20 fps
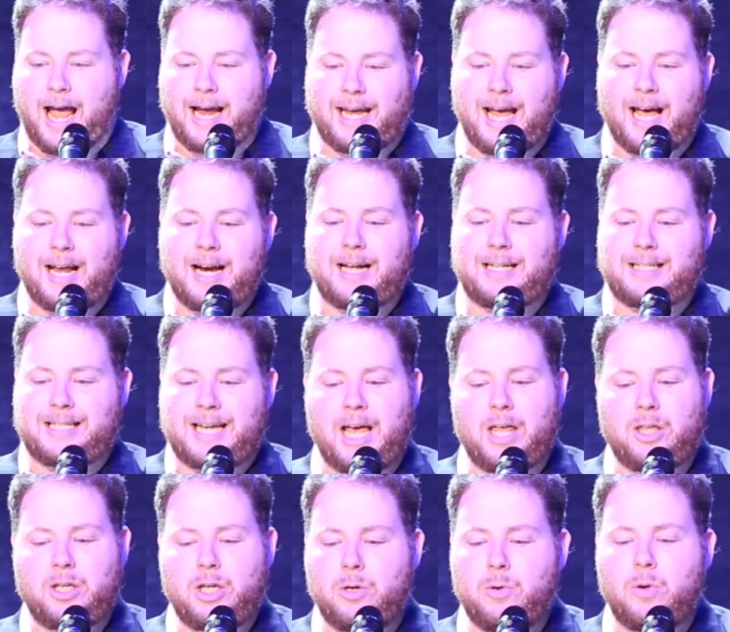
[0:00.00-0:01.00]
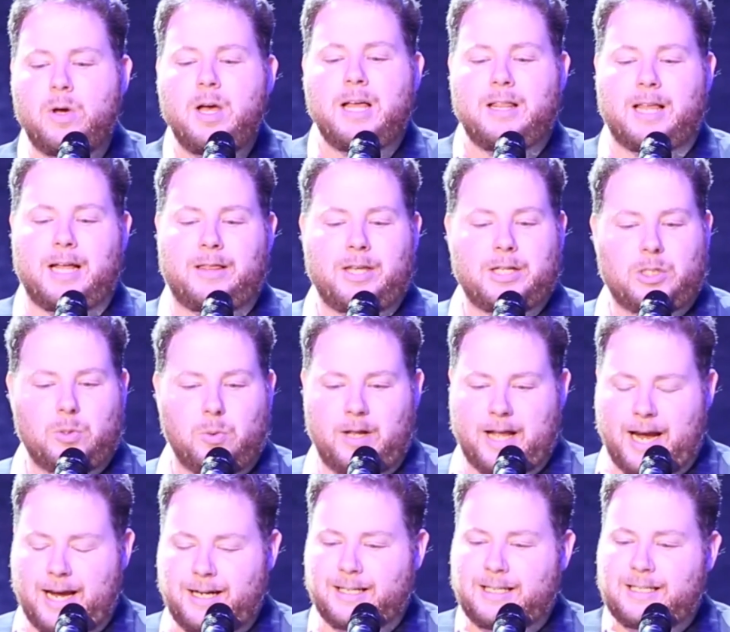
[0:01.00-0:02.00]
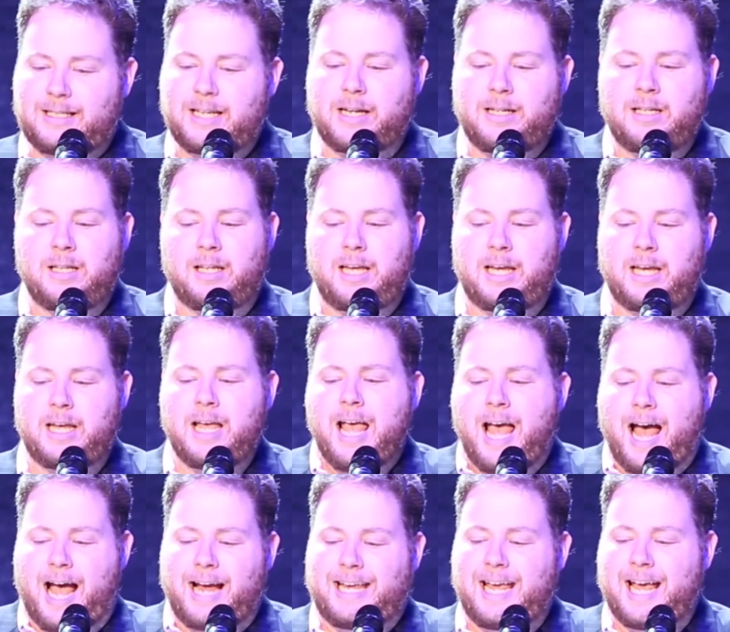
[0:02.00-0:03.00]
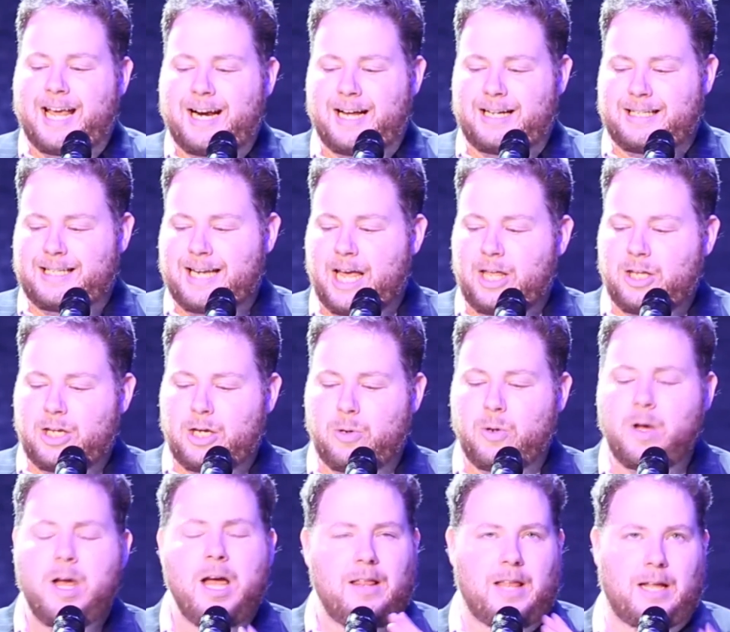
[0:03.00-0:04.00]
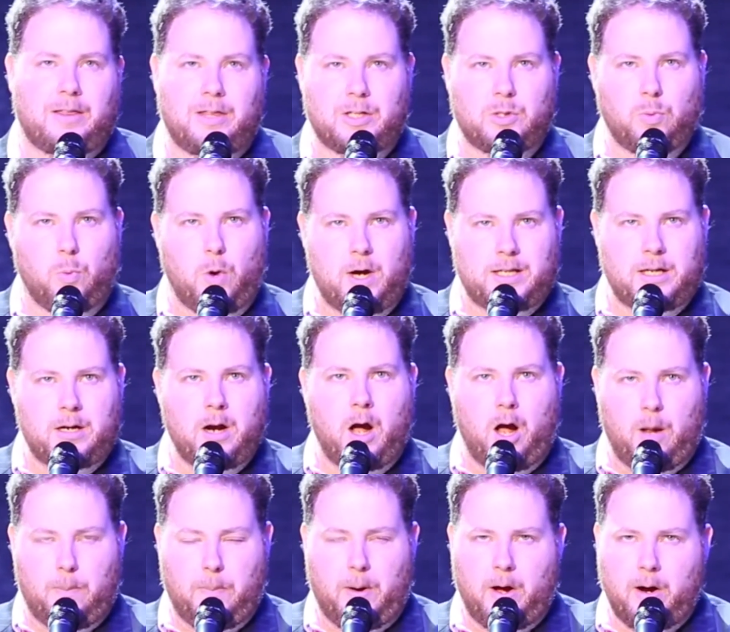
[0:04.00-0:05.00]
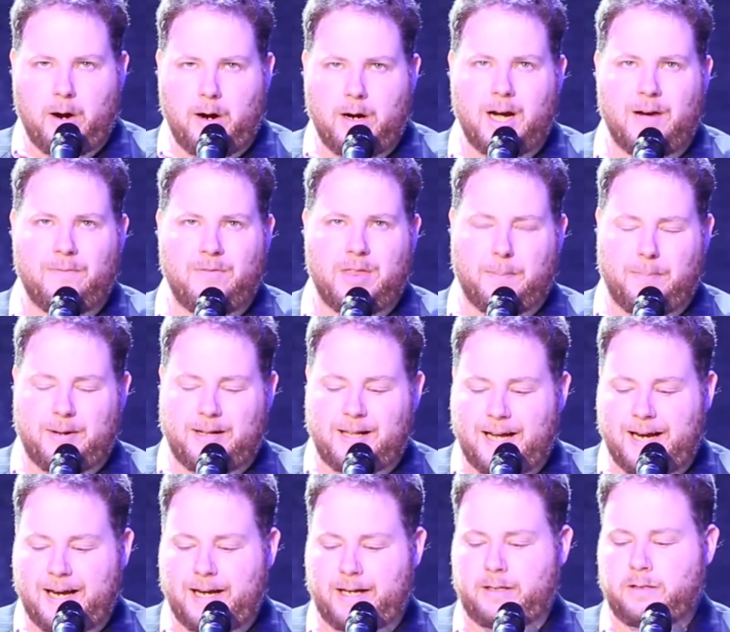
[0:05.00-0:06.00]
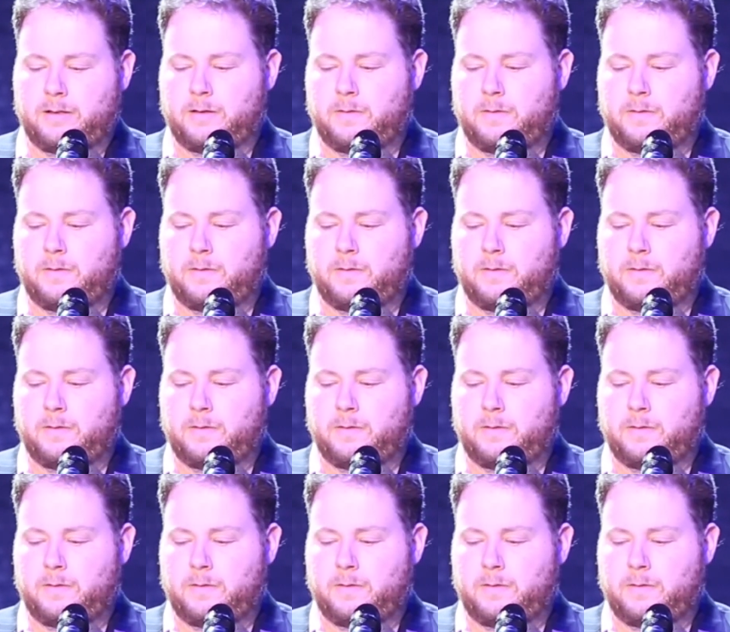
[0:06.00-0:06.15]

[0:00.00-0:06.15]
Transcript: I cannot tell you that this will end suddenly. I cannot tell you that this wasn't all part of the plan.